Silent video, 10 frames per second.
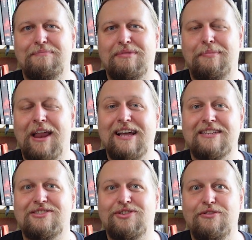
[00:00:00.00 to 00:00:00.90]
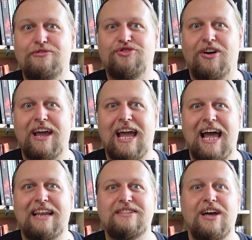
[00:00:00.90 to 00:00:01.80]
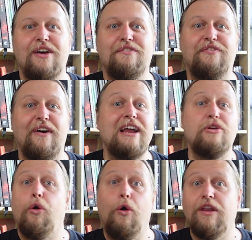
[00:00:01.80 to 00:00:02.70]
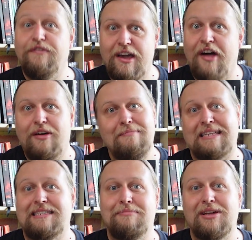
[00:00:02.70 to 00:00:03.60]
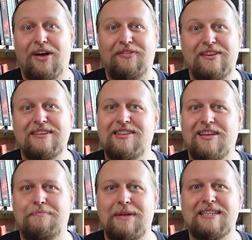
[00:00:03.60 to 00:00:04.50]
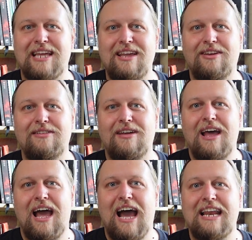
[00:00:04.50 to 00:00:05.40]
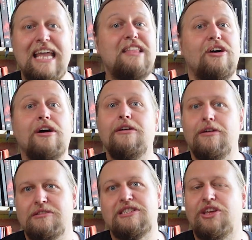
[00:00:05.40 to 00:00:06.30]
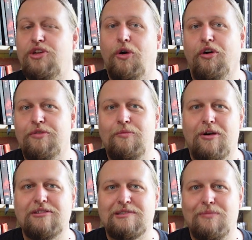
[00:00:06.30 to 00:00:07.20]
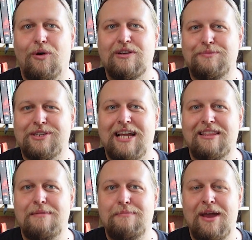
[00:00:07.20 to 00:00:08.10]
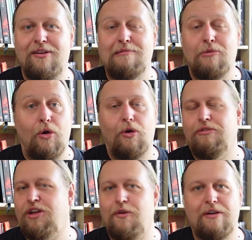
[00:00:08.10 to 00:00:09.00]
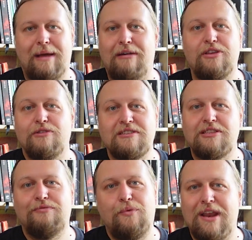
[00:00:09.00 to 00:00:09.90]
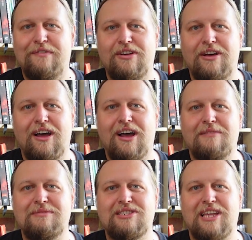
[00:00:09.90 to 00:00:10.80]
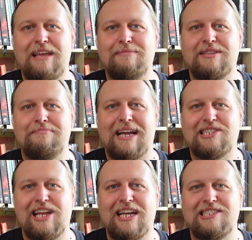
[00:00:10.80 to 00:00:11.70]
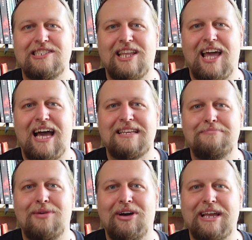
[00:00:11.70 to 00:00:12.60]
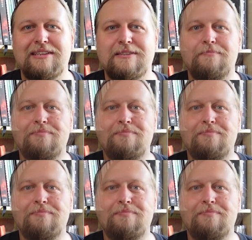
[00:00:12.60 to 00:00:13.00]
the players to try and find all of the other missing MacGuffins that had been taken and either secure them once more to protect the Imperium, or go about using them for whatever schemes and machinations they had in mind.